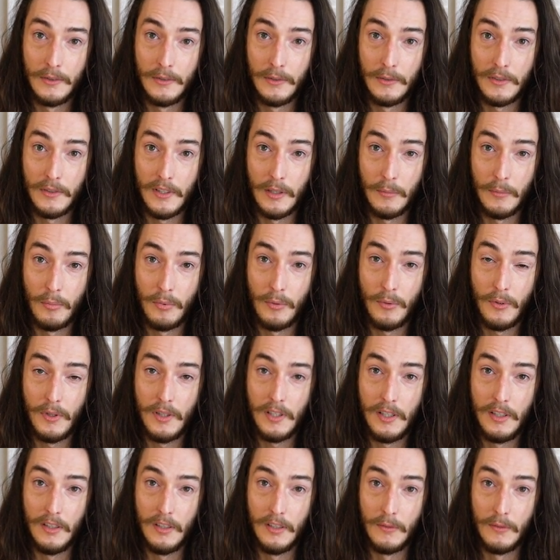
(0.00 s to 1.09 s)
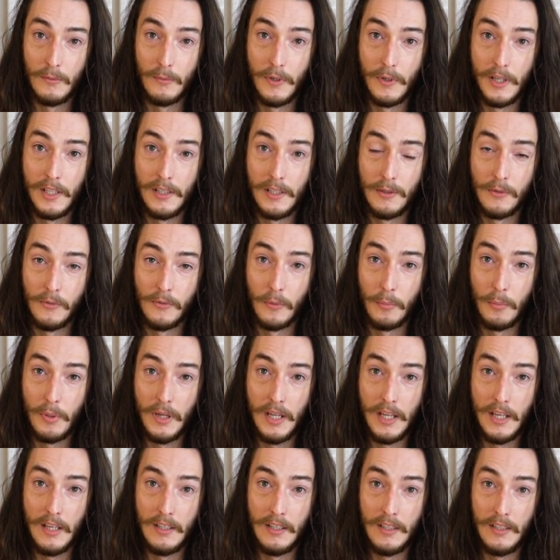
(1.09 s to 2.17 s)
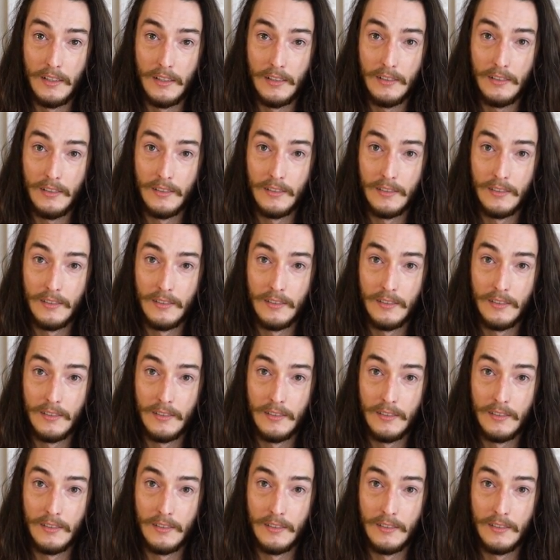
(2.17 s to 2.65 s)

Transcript: It's got a pretty good range for panning.